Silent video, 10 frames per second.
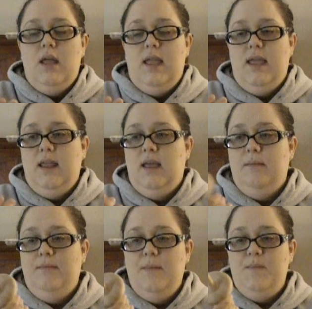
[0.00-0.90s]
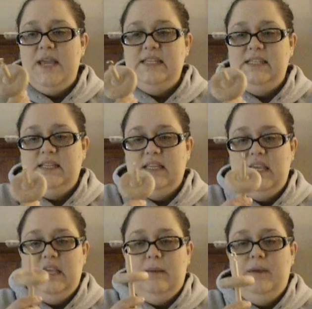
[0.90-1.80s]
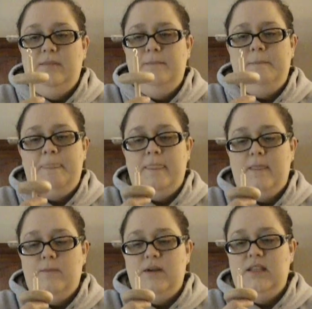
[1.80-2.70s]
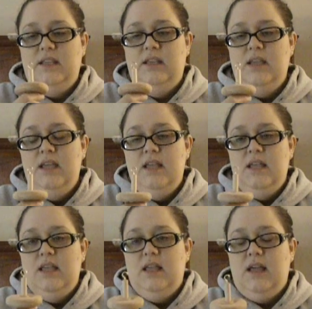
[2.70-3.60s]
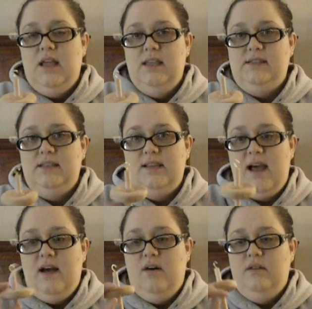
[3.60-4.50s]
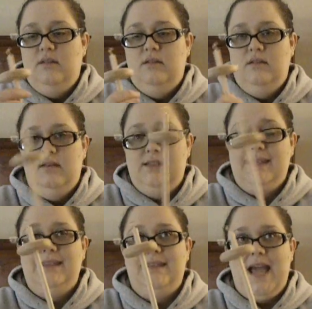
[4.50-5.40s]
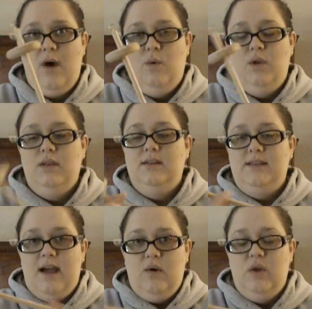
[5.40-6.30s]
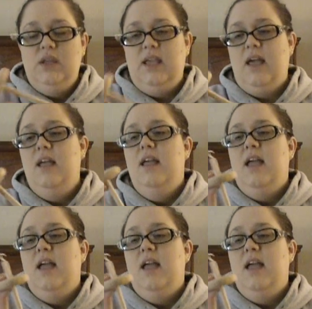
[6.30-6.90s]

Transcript: And basically, I mean, really, it's a dowel. It's a dowel? Dowel? Yeah.